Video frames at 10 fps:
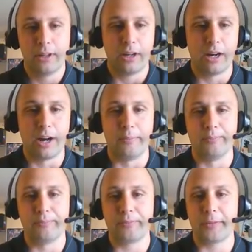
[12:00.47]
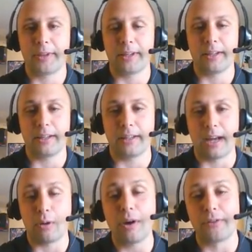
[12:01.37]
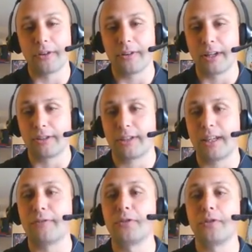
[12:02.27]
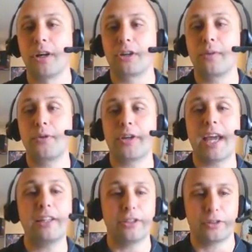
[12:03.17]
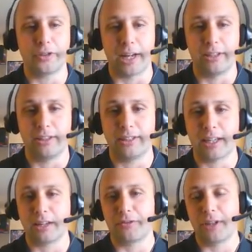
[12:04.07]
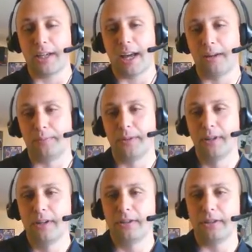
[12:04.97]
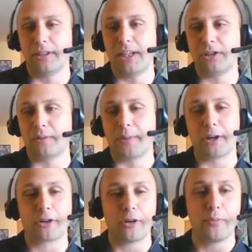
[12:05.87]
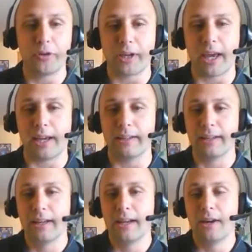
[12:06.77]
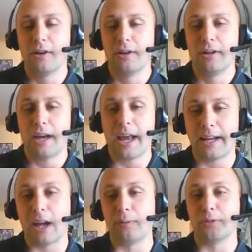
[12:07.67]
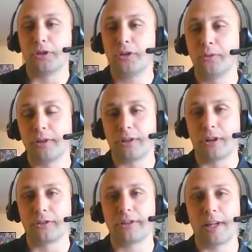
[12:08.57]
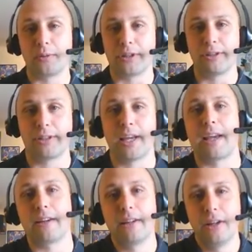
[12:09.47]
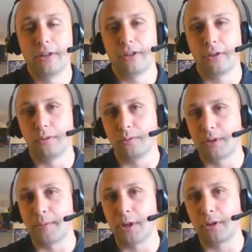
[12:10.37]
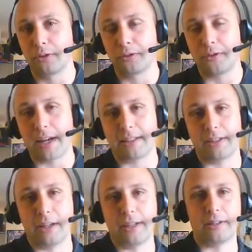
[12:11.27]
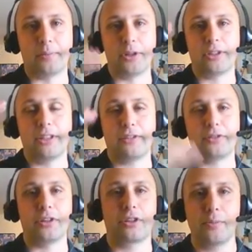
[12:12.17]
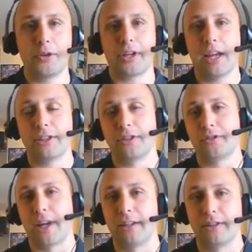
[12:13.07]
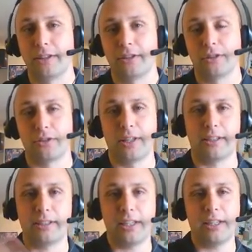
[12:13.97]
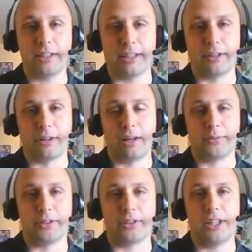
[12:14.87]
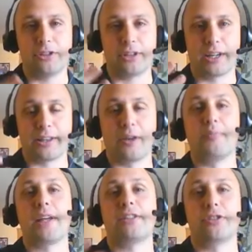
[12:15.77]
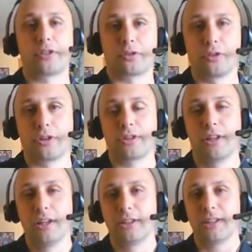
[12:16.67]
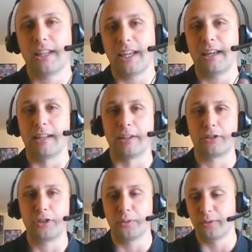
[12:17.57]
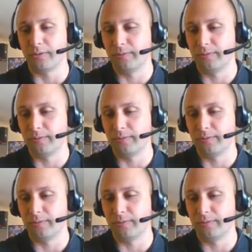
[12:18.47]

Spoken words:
Um, However, there's several communication strategies that can really help the teacher better communicate and help the student understand what they're saying. So what I'm going to go through next is a bunch of different communication strategies, so that that'll help the teacher get their message across to the ELL student.